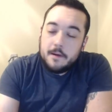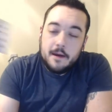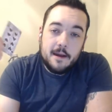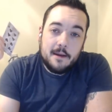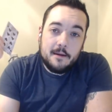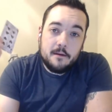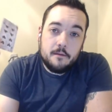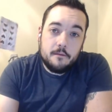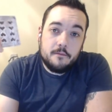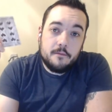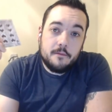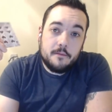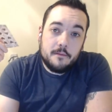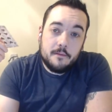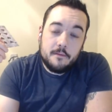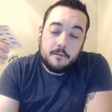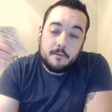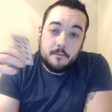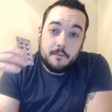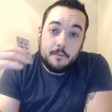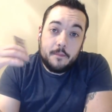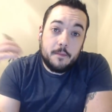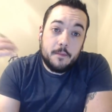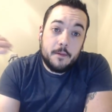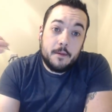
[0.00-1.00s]
kind of
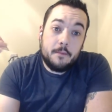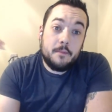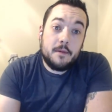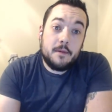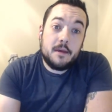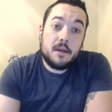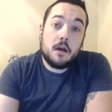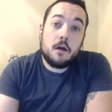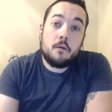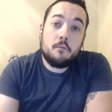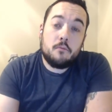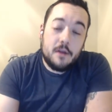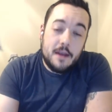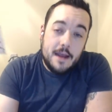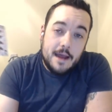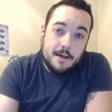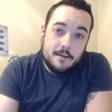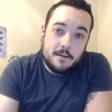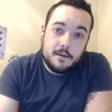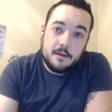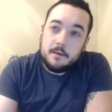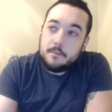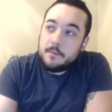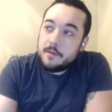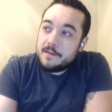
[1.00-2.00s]
become
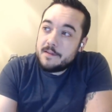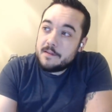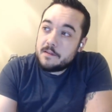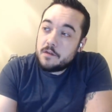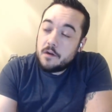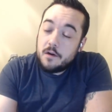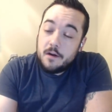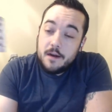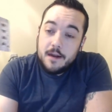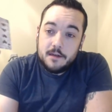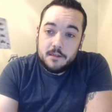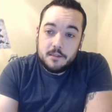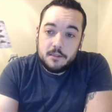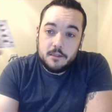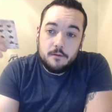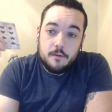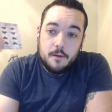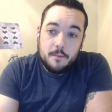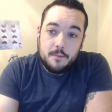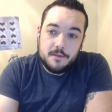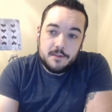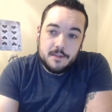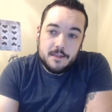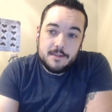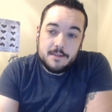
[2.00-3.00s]
reality. But this card actually
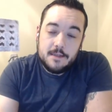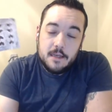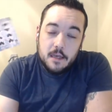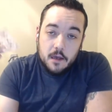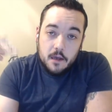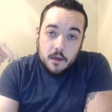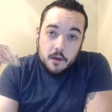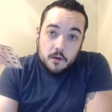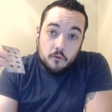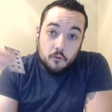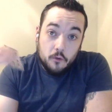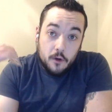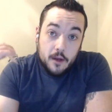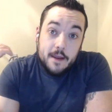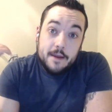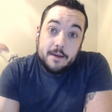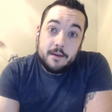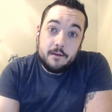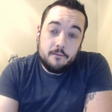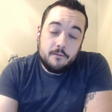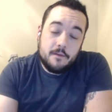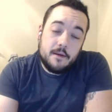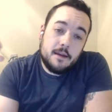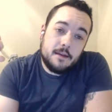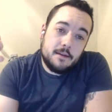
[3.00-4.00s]
represents
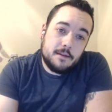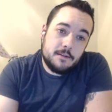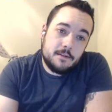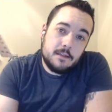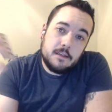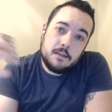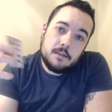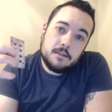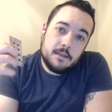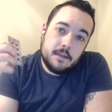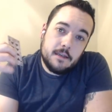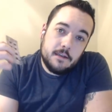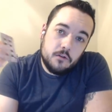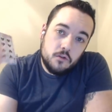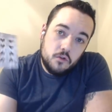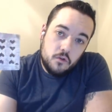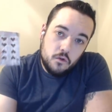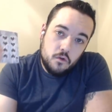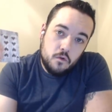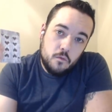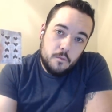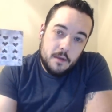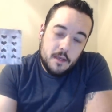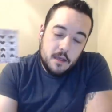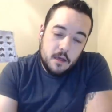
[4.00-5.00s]
creating fantasies that
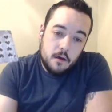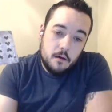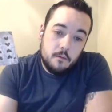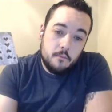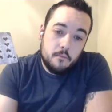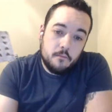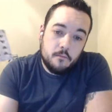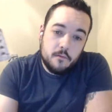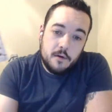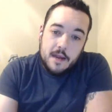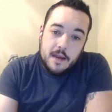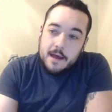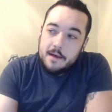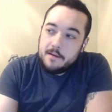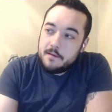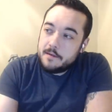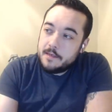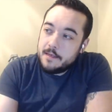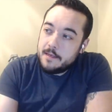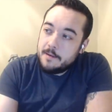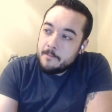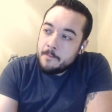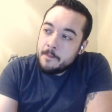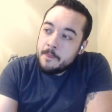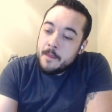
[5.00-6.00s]
do become
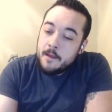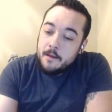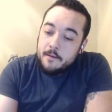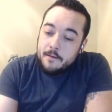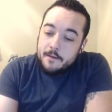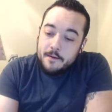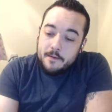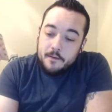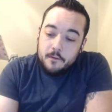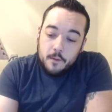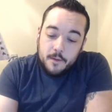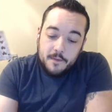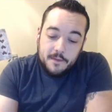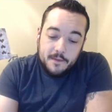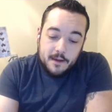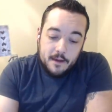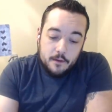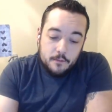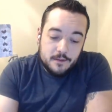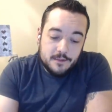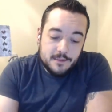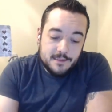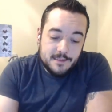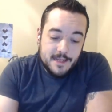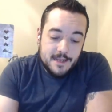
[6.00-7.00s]
reality. Uh, the one thing
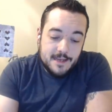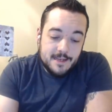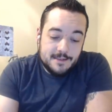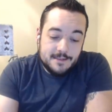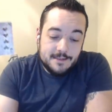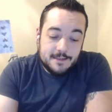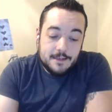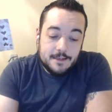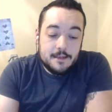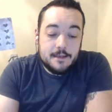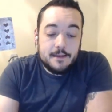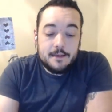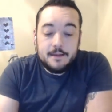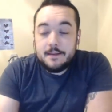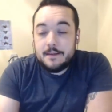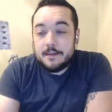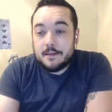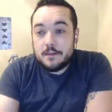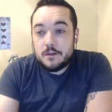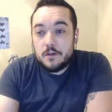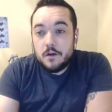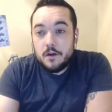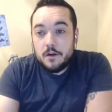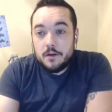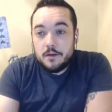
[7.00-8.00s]
I will say is that
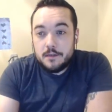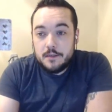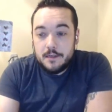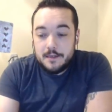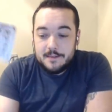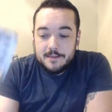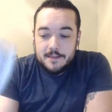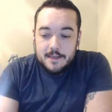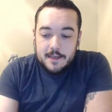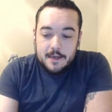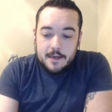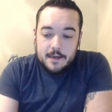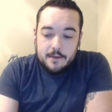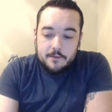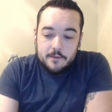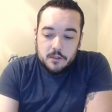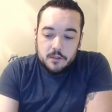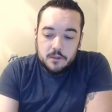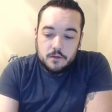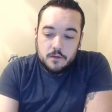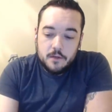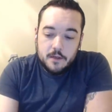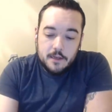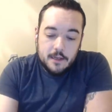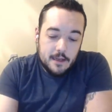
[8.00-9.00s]
this card does say, and even
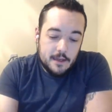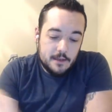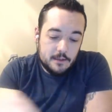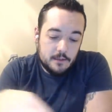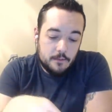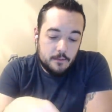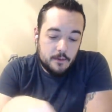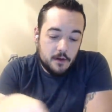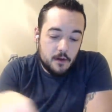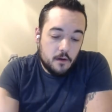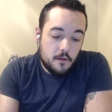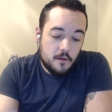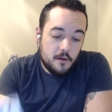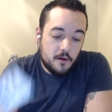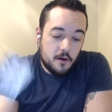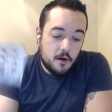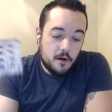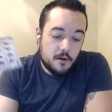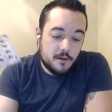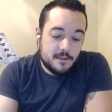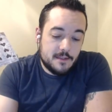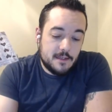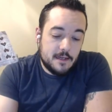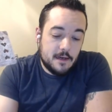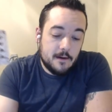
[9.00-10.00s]
just looking at some of your other
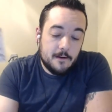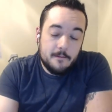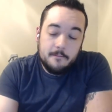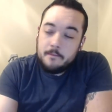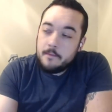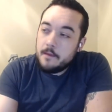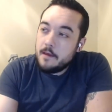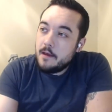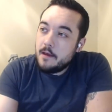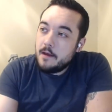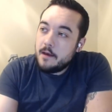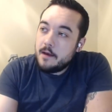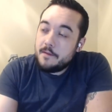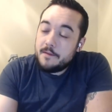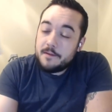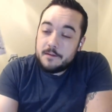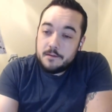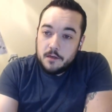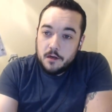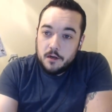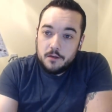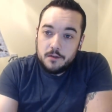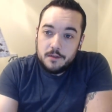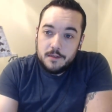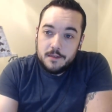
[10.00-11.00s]
cards here, uh,
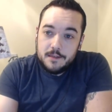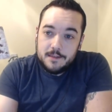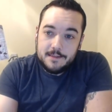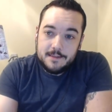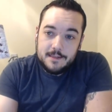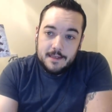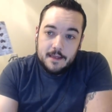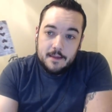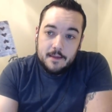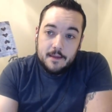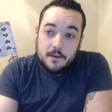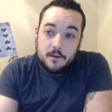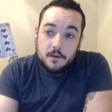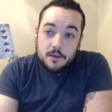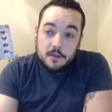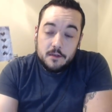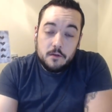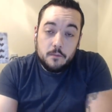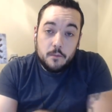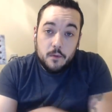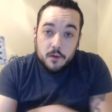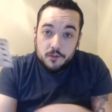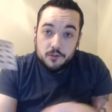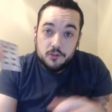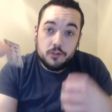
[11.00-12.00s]
this card does say that you need
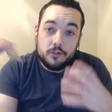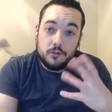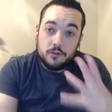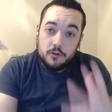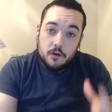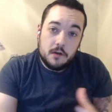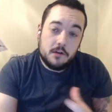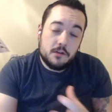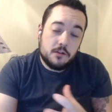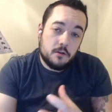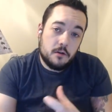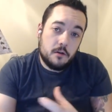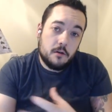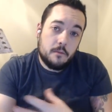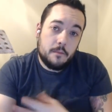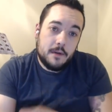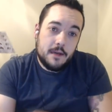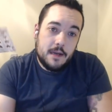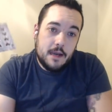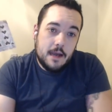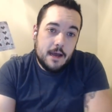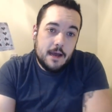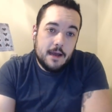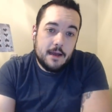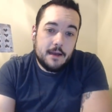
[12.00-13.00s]
to put structure
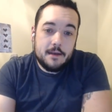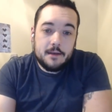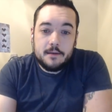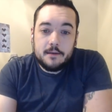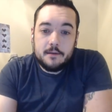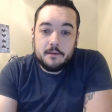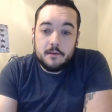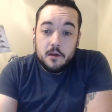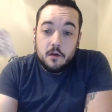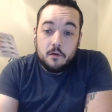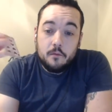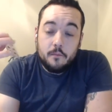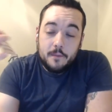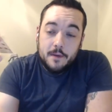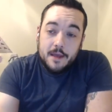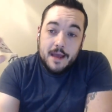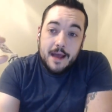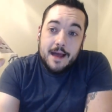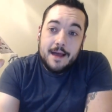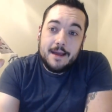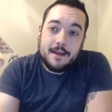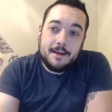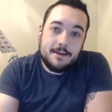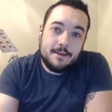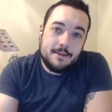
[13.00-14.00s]
behind, you know,
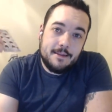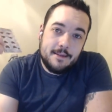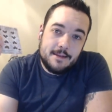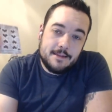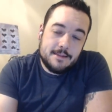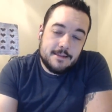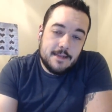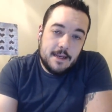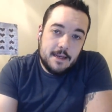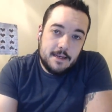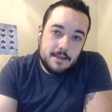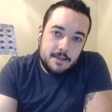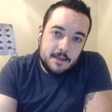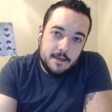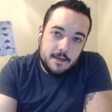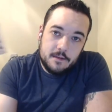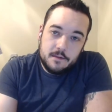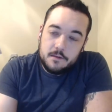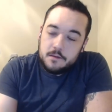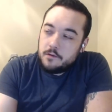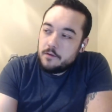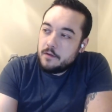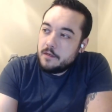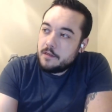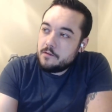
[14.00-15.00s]
behind these
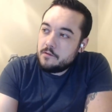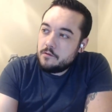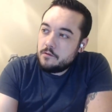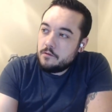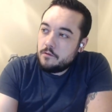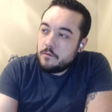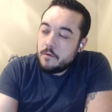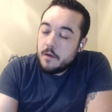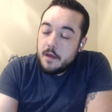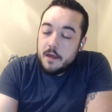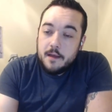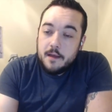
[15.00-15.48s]
ideas. You need to